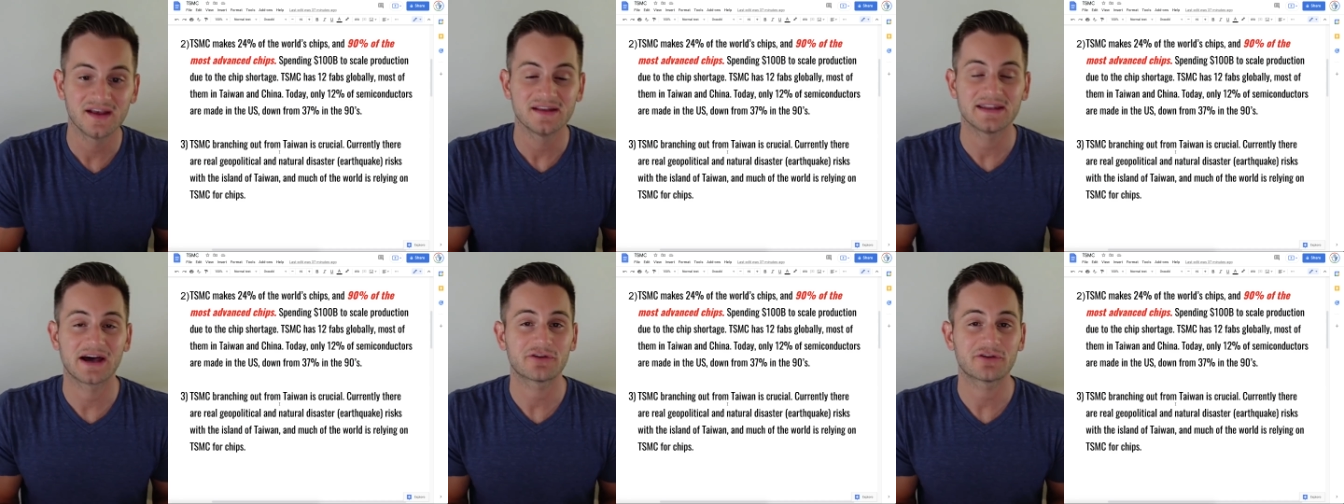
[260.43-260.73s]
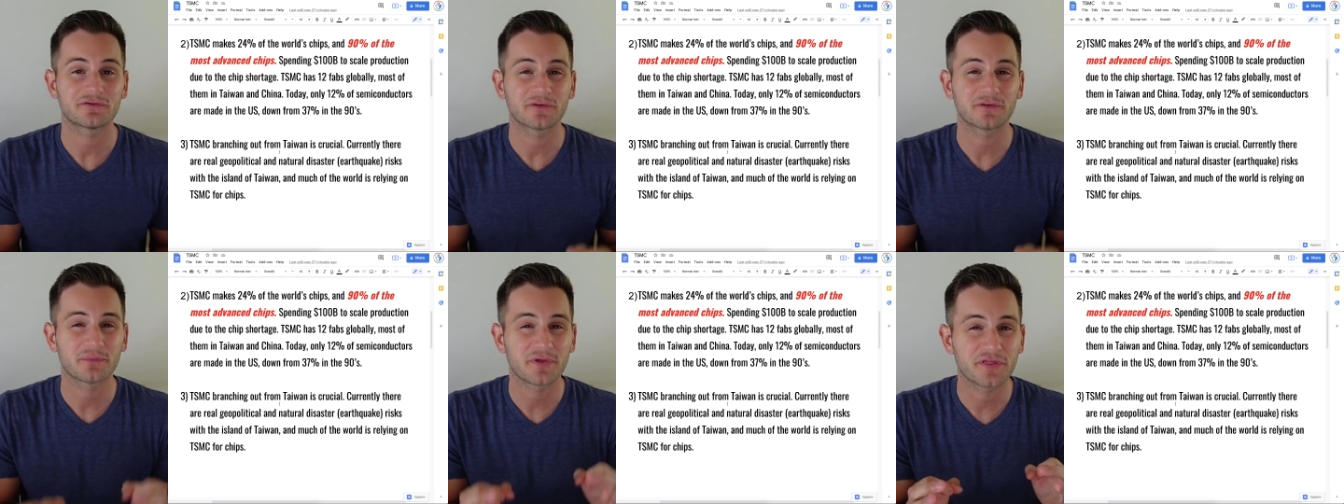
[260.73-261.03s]

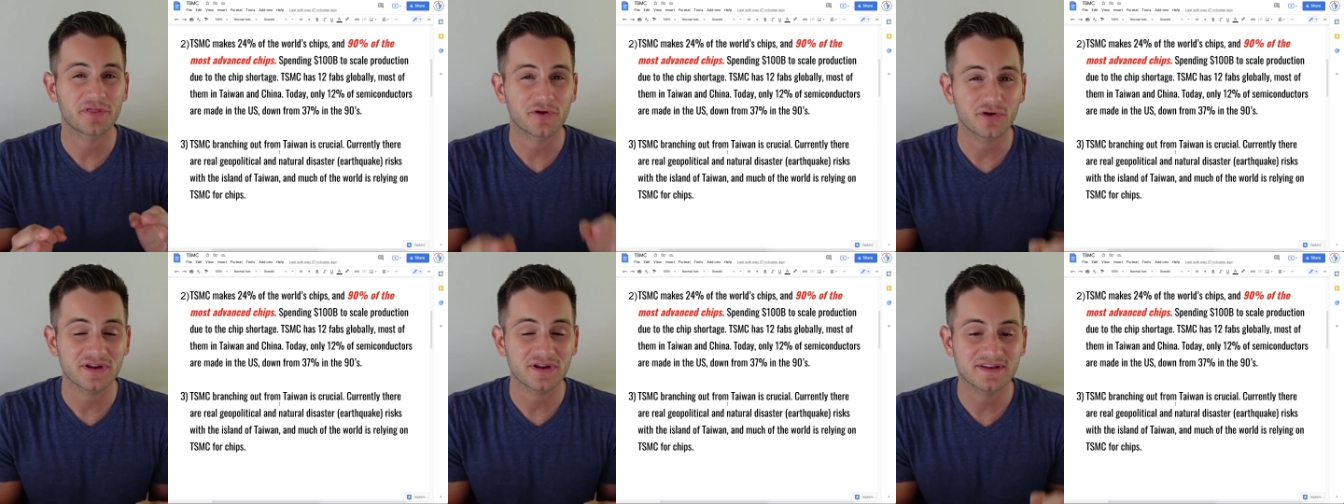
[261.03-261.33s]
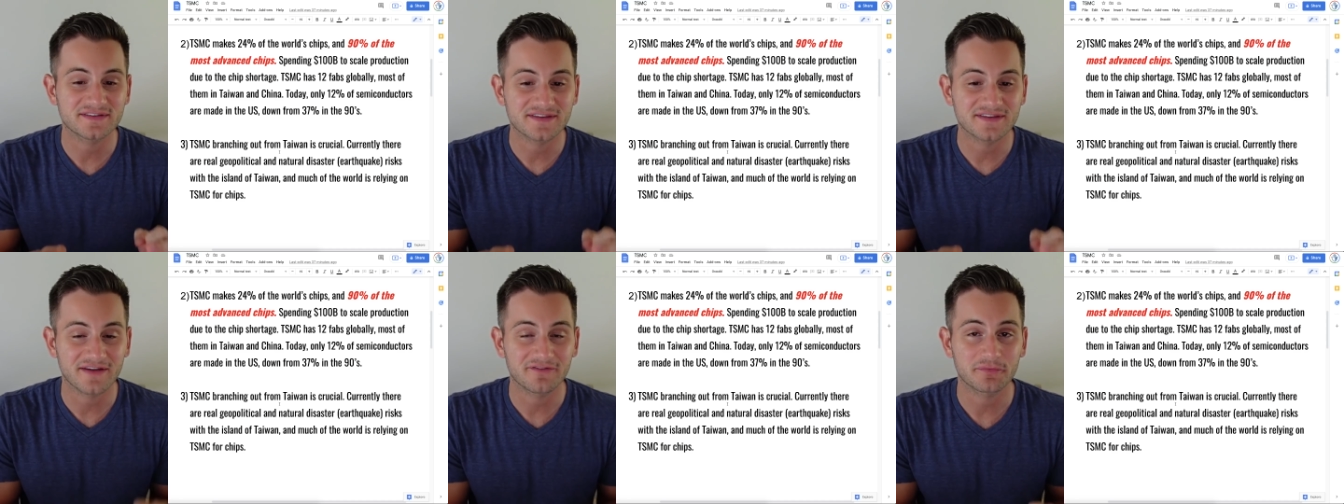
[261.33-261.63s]
down from
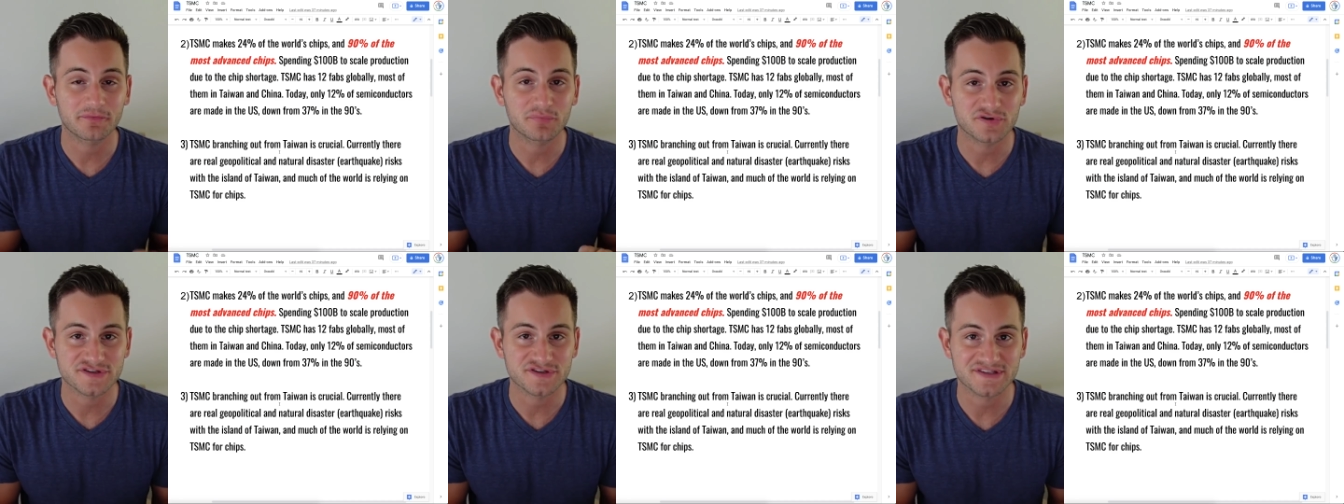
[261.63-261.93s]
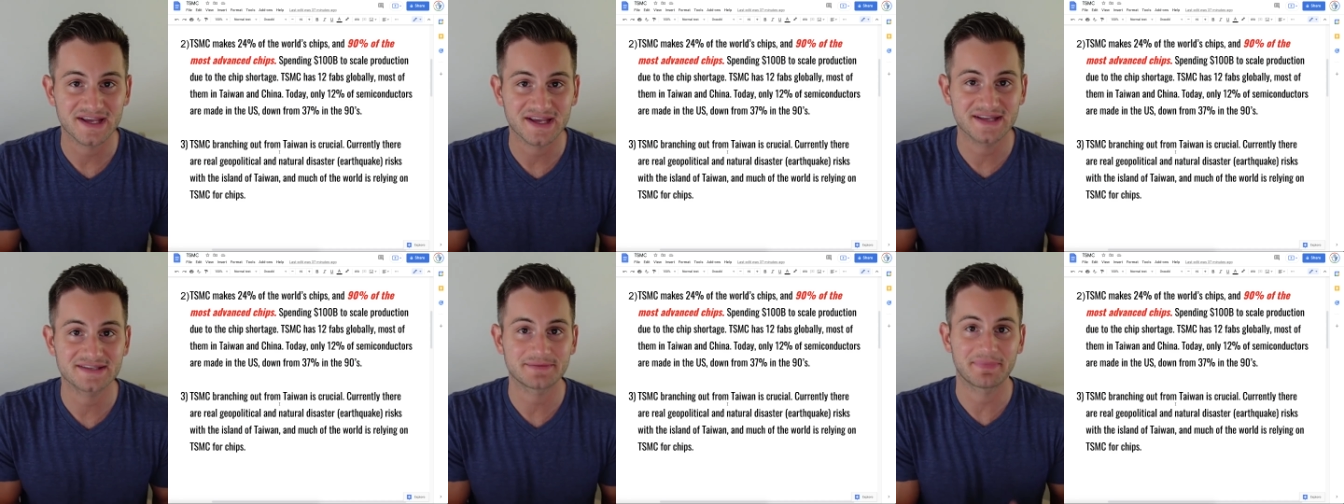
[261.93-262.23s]

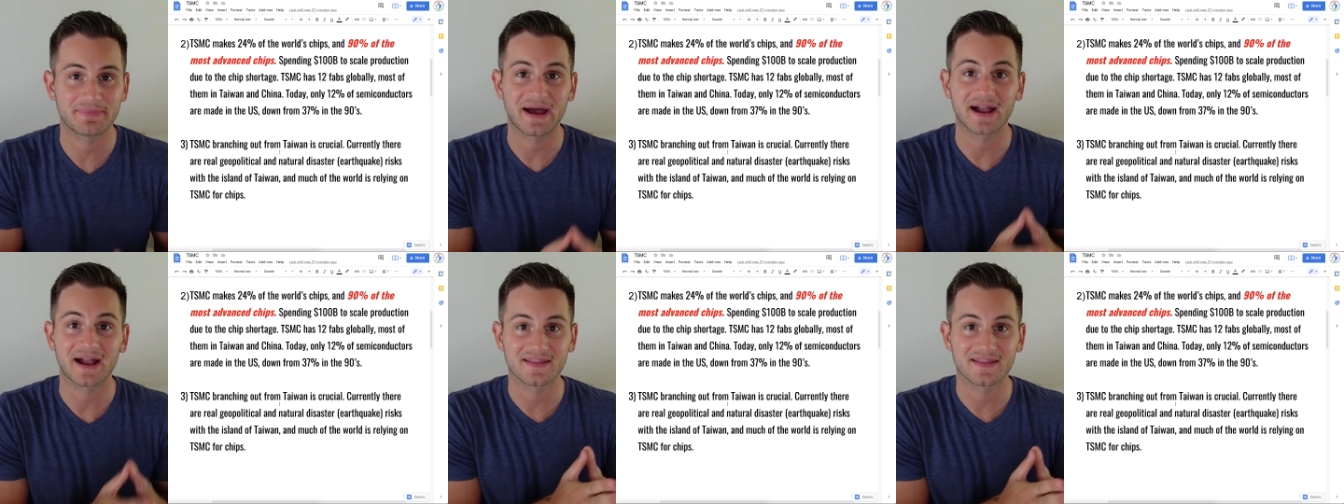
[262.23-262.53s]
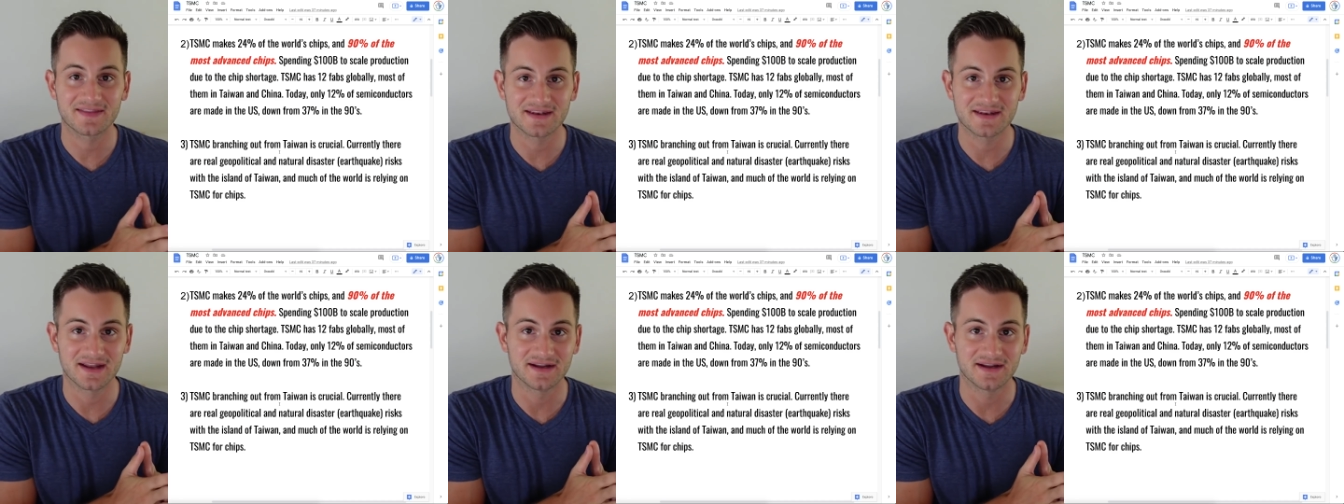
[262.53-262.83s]
37% back
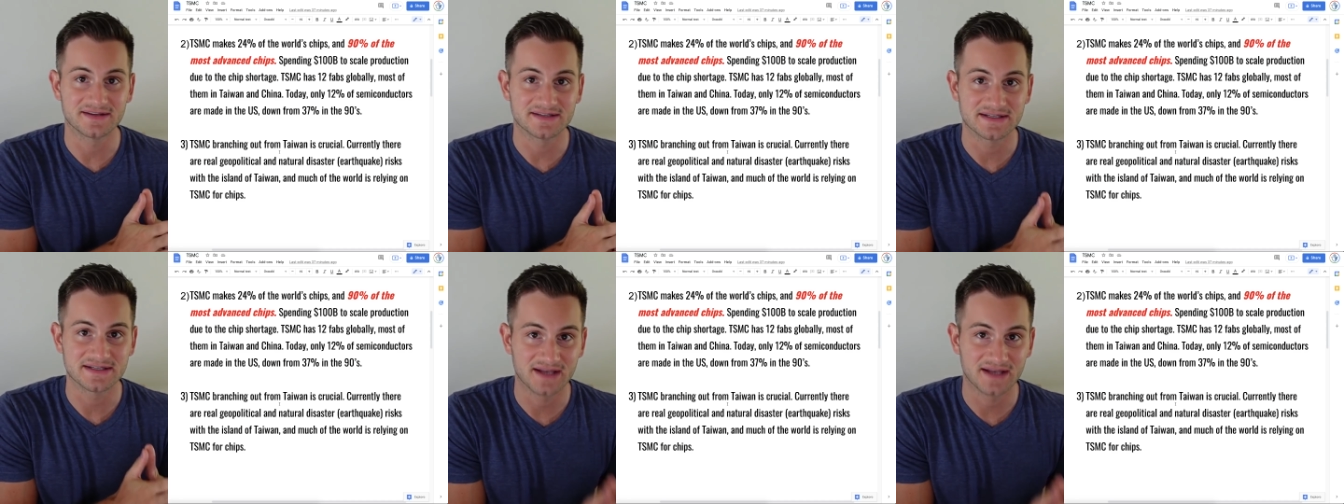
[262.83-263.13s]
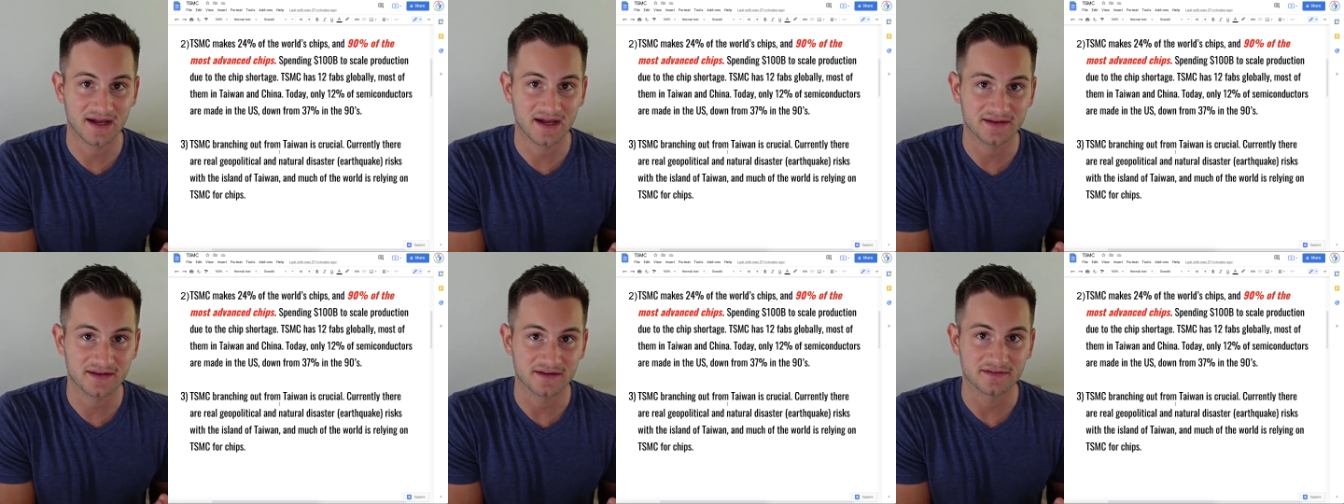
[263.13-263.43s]
in the
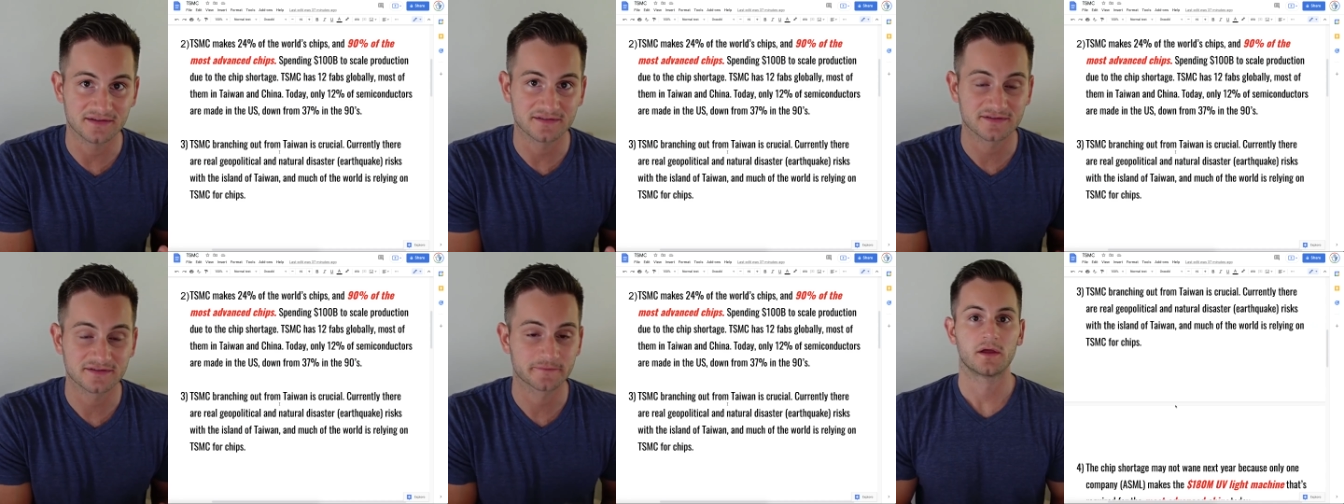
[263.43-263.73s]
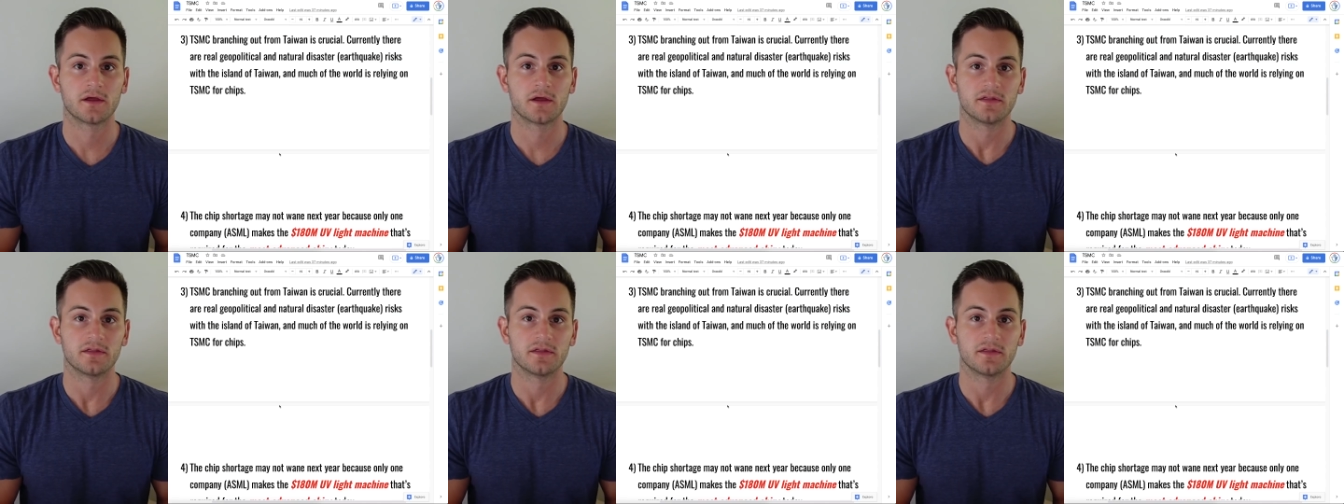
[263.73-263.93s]
1990s.